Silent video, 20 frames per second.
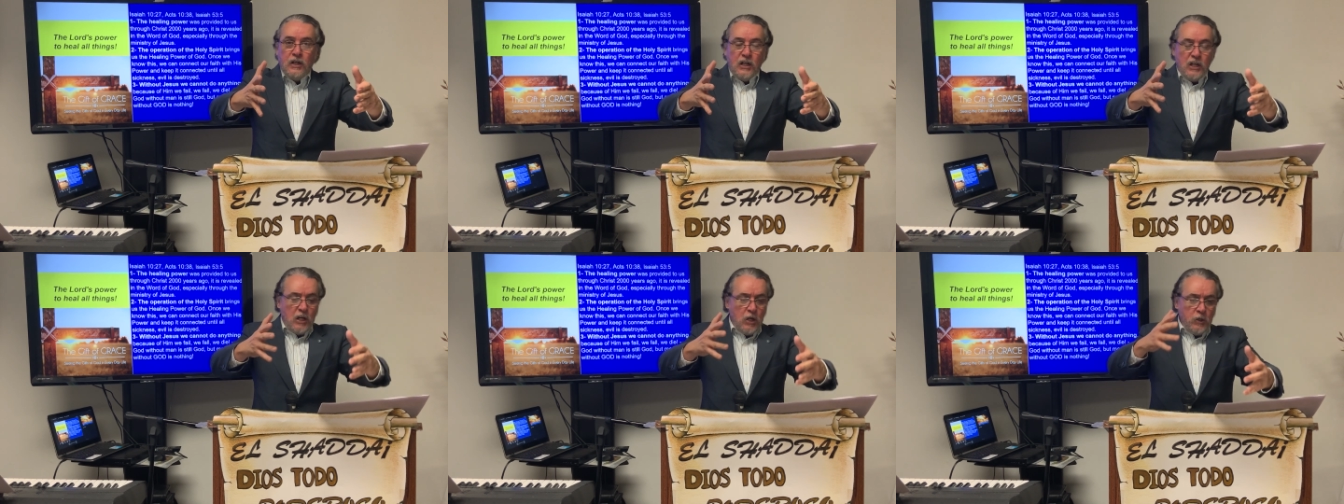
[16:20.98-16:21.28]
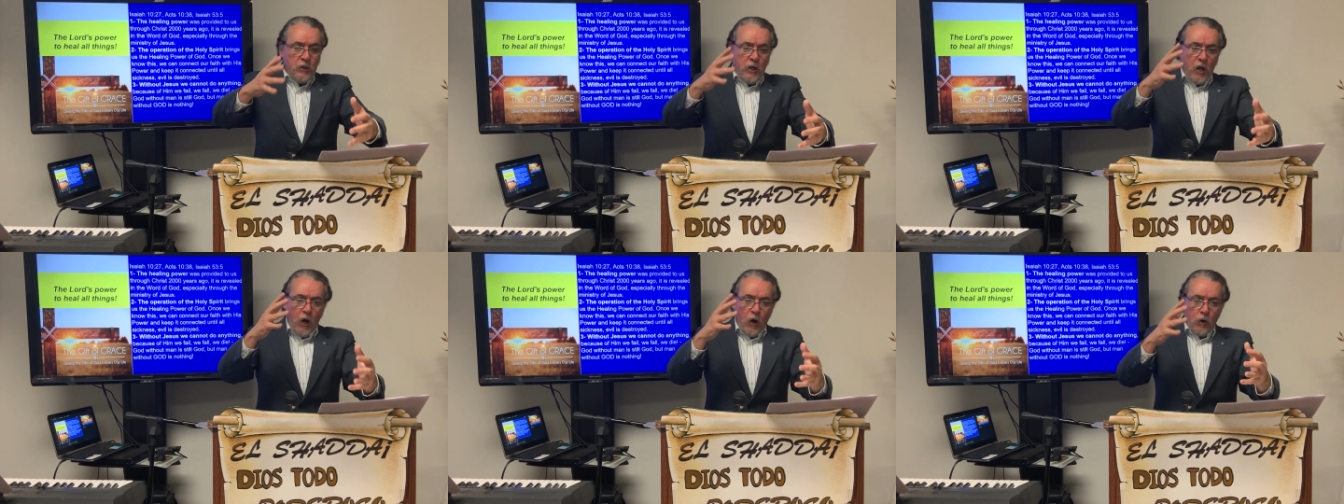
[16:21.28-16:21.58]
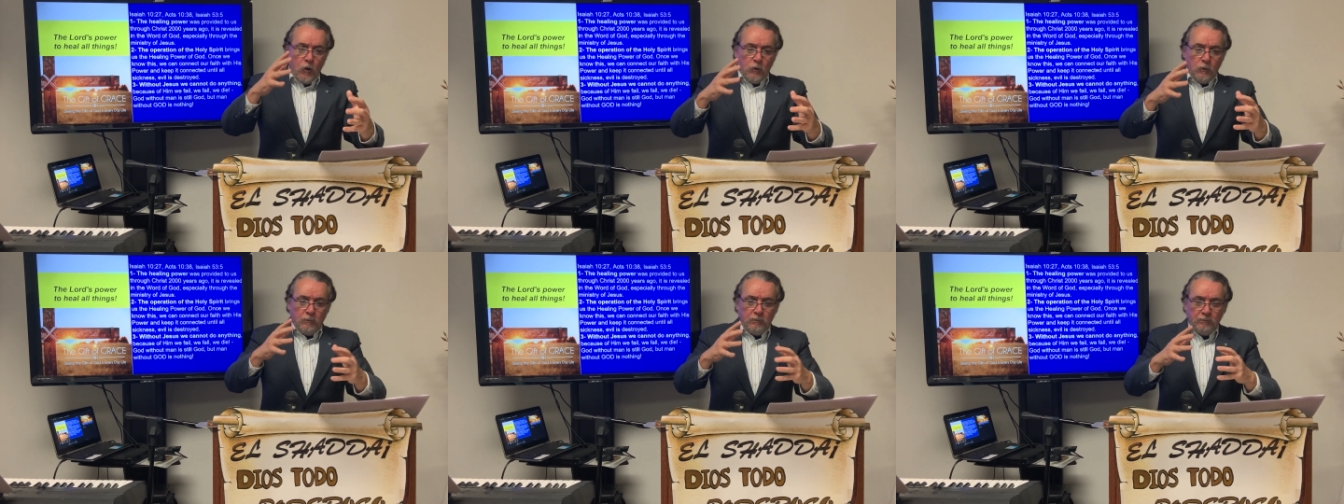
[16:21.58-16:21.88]
you
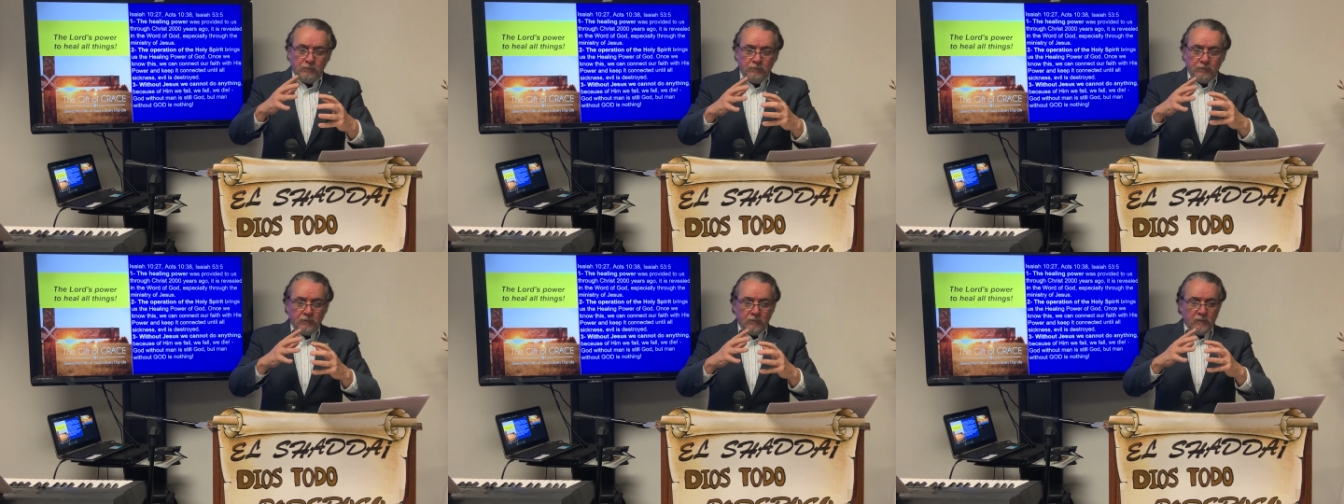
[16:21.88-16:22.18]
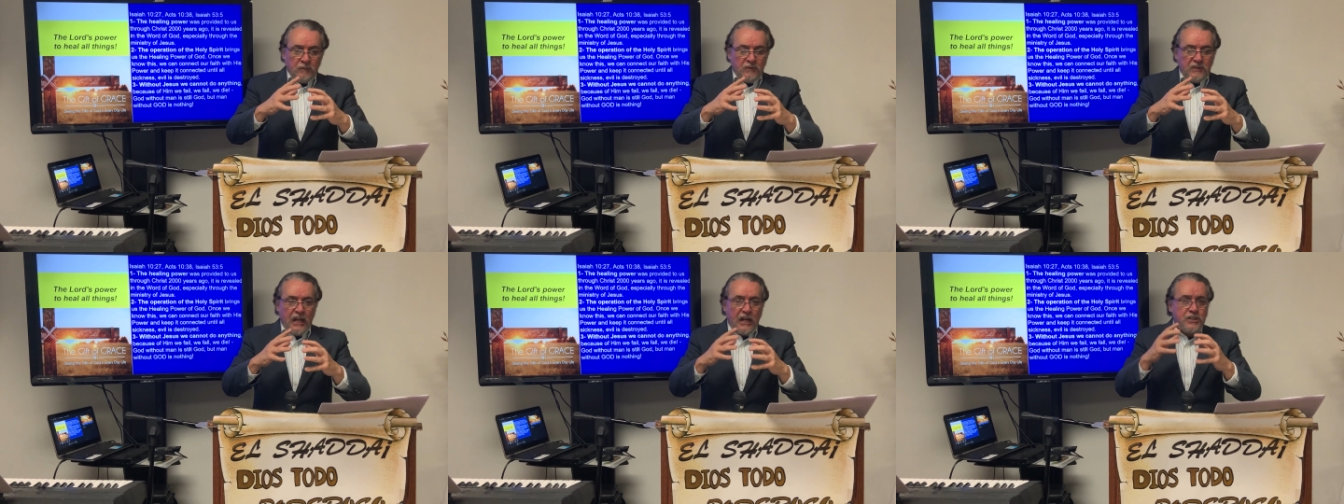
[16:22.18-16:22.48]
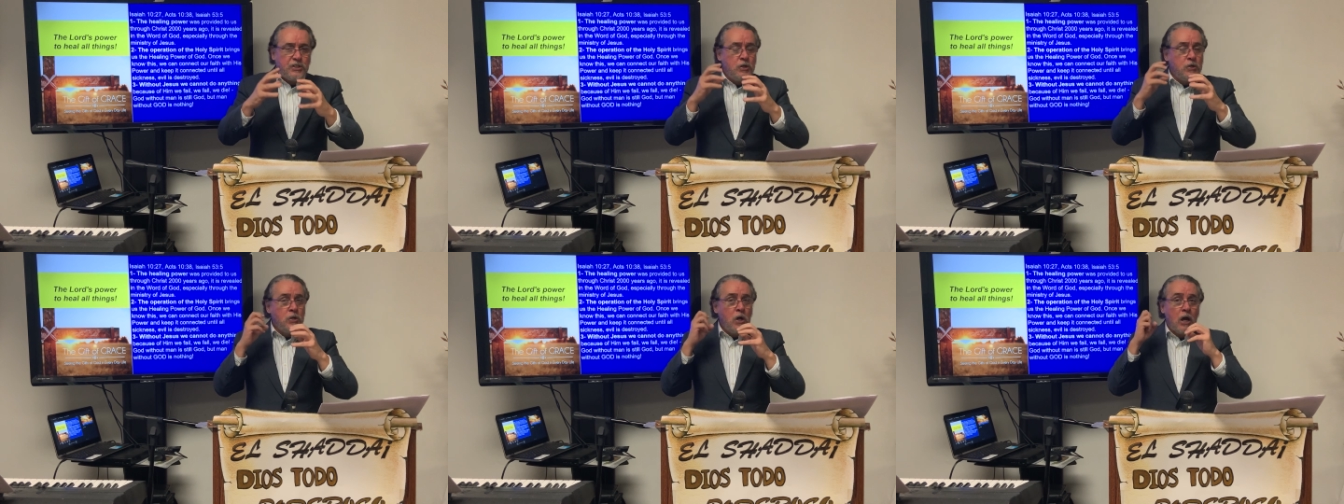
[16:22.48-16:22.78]
know
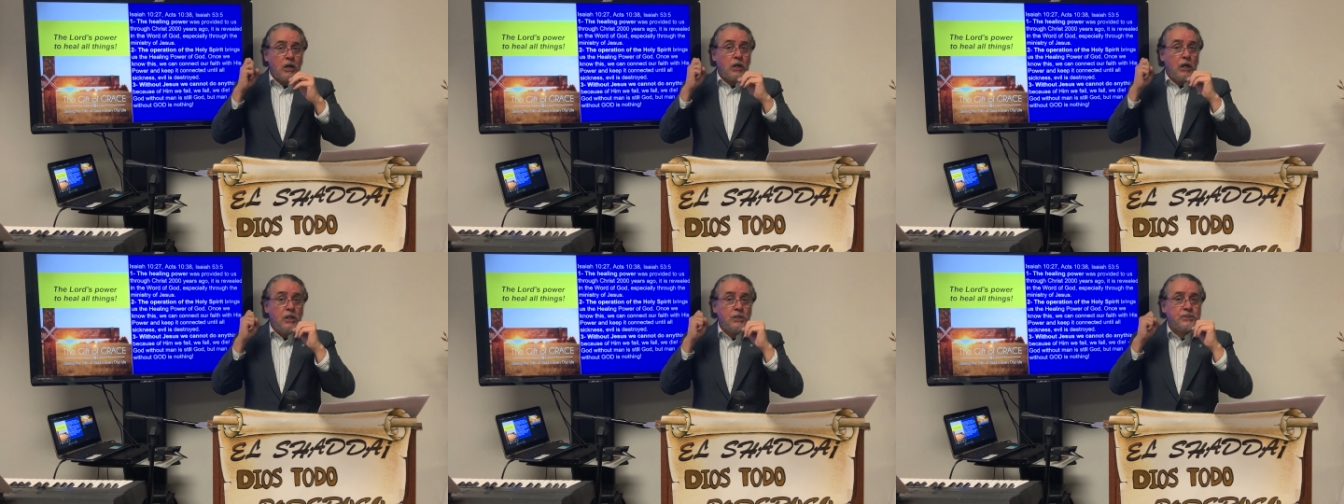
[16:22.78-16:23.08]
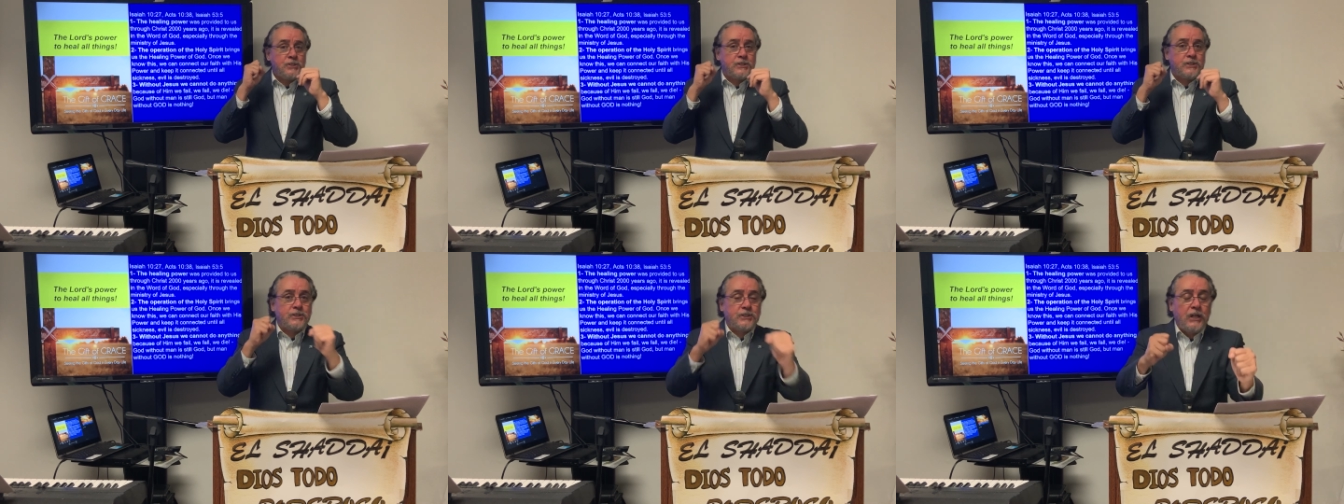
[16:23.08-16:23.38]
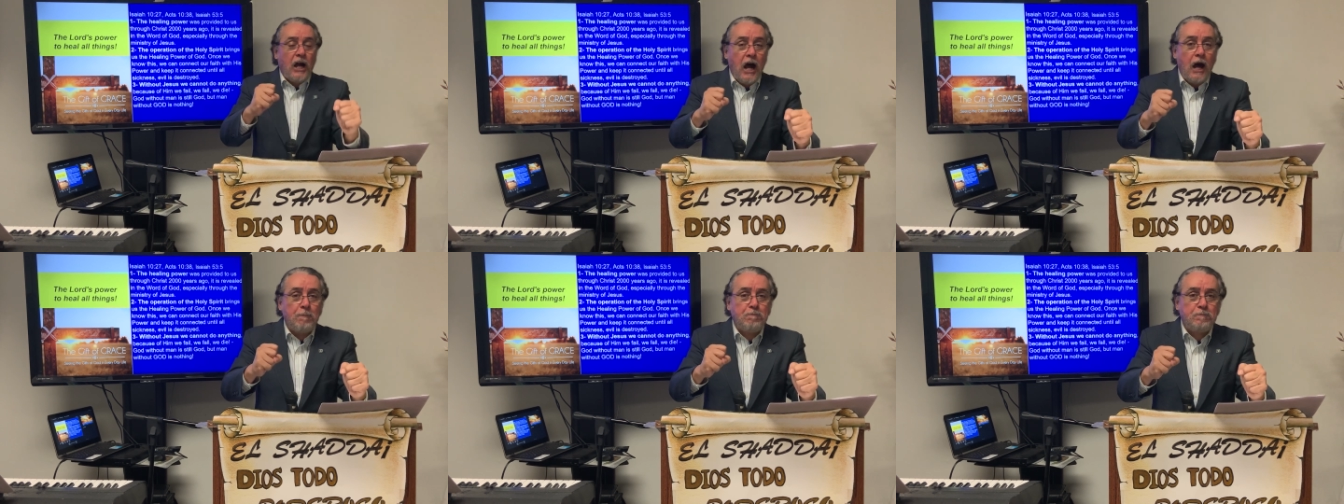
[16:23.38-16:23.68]
that you're not going to
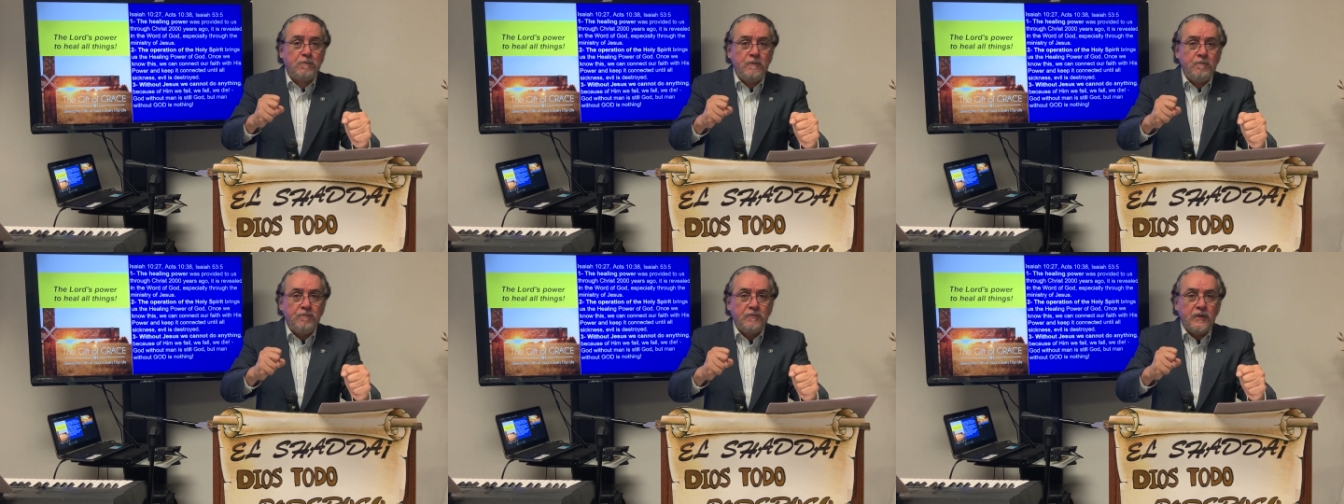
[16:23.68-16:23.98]
stop